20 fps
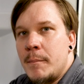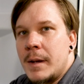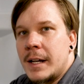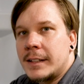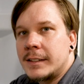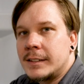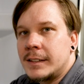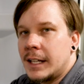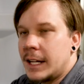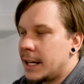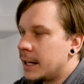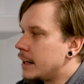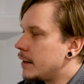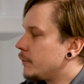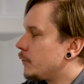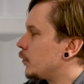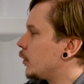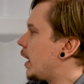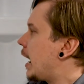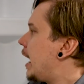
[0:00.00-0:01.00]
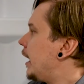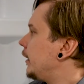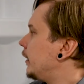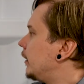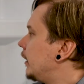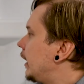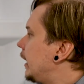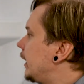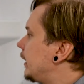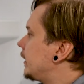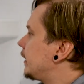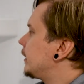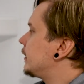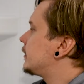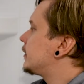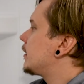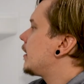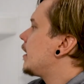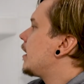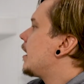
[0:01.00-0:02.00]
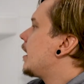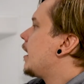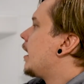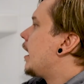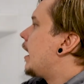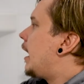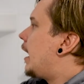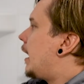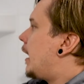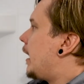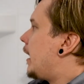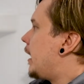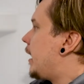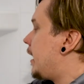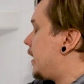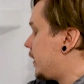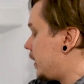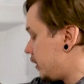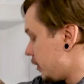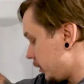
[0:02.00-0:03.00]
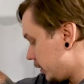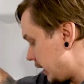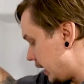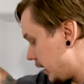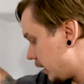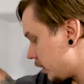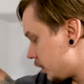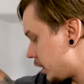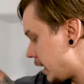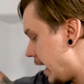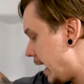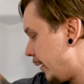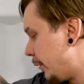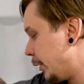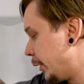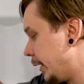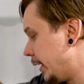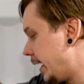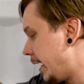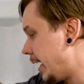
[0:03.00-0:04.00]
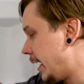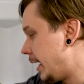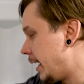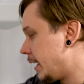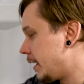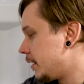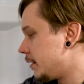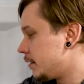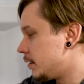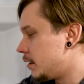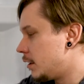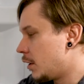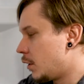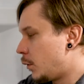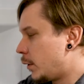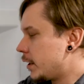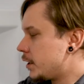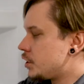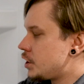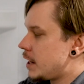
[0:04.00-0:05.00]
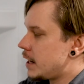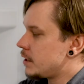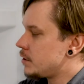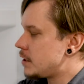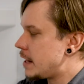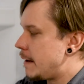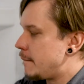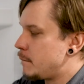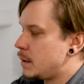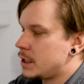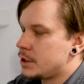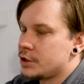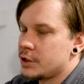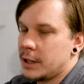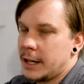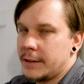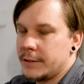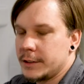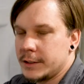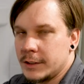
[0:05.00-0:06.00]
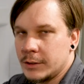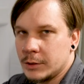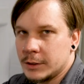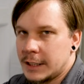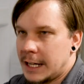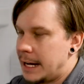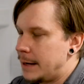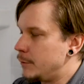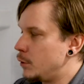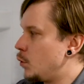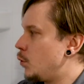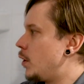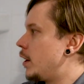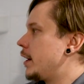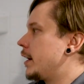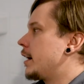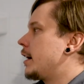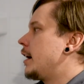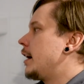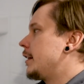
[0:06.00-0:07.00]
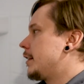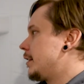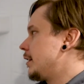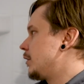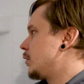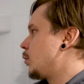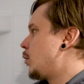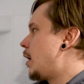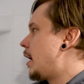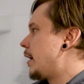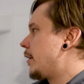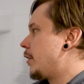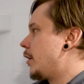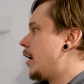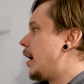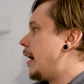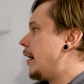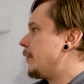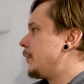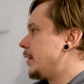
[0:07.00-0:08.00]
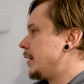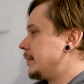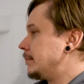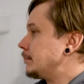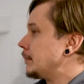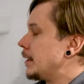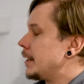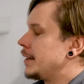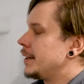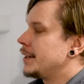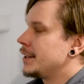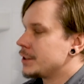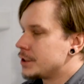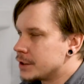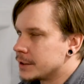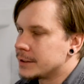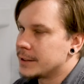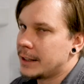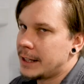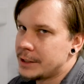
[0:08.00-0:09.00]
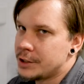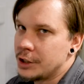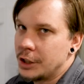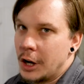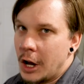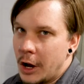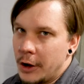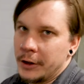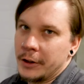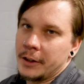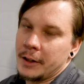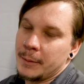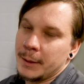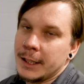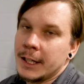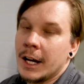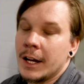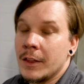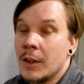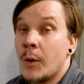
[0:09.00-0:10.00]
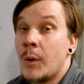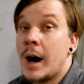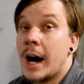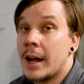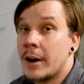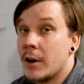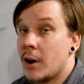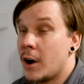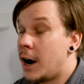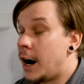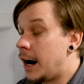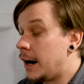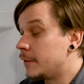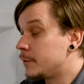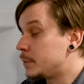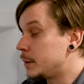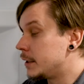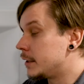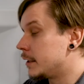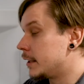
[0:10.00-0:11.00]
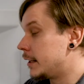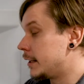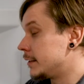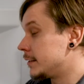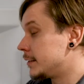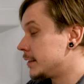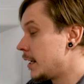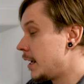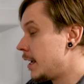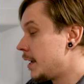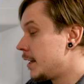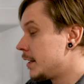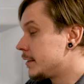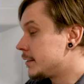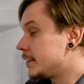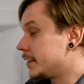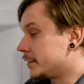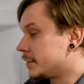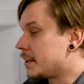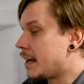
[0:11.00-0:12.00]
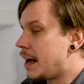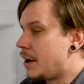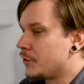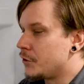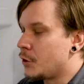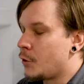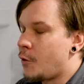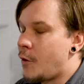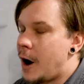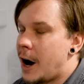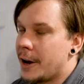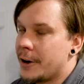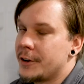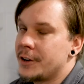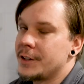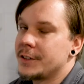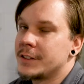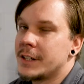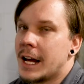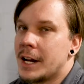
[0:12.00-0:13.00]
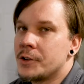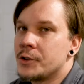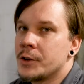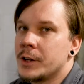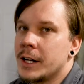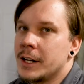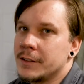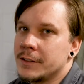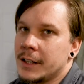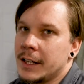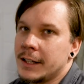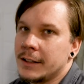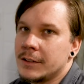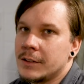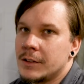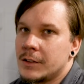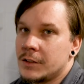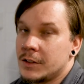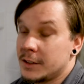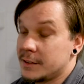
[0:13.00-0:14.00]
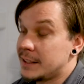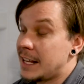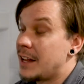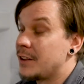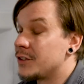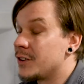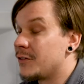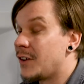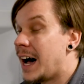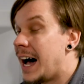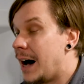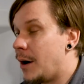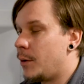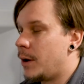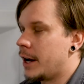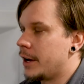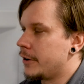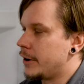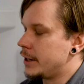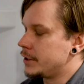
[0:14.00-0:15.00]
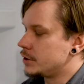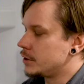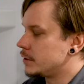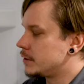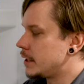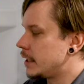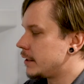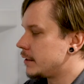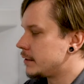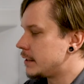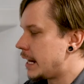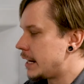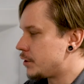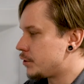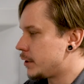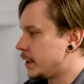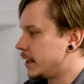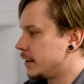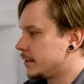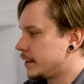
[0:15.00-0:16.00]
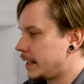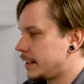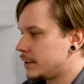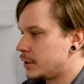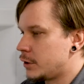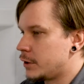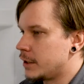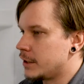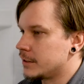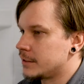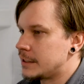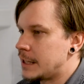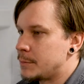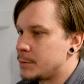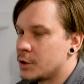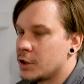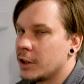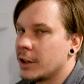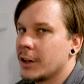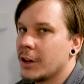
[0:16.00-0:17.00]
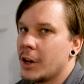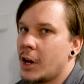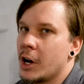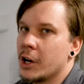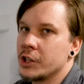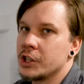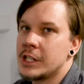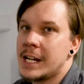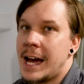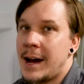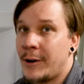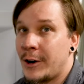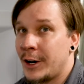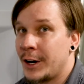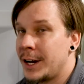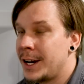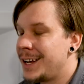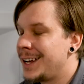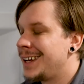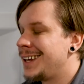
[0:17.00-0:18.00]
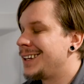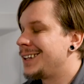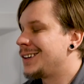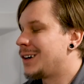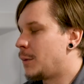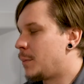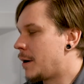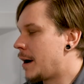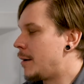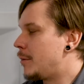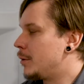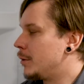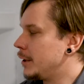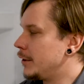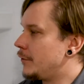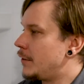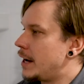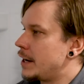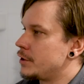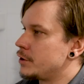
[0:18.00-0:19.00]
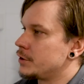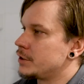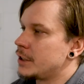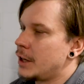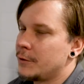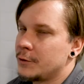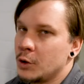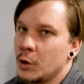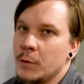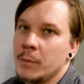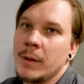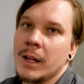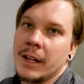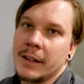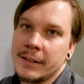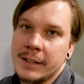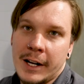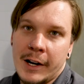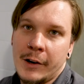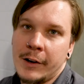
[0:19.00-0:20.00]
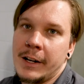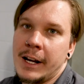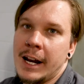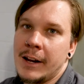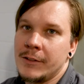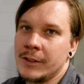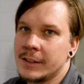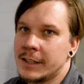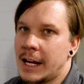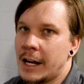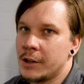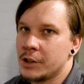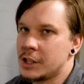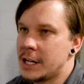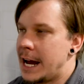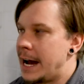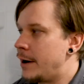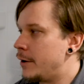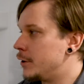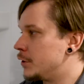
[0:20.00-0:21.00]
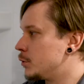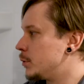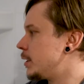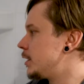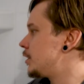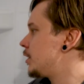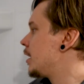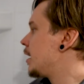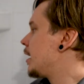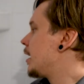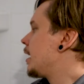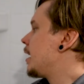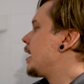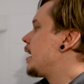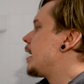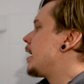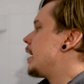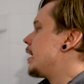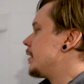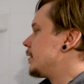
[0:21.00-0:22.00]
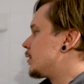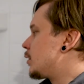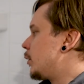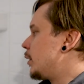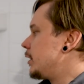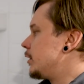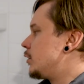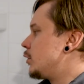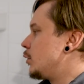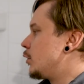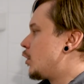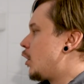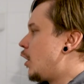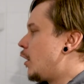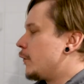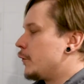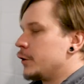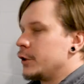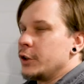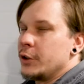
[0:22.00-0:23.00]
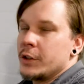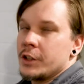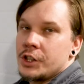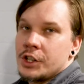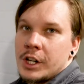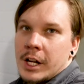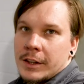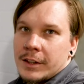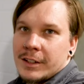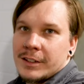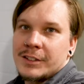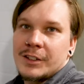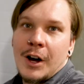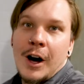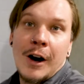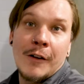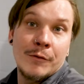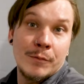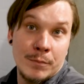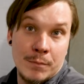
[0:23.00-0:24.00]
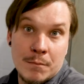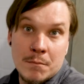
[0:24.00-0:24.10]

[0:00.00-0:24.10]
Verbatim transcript: mixed in for how you like it. And then you're taking a shower and you don't want to change that mixture every single time. You want to cut this water off. And just to let you know, you're going to be cutting the water off because 6 gallons of water does not translate, 6 gallons of hot water, I should say, does not translate to an exceptionally long shower. You'll probably find yourself doing military Navy style showers, which is going to call for you to shut this off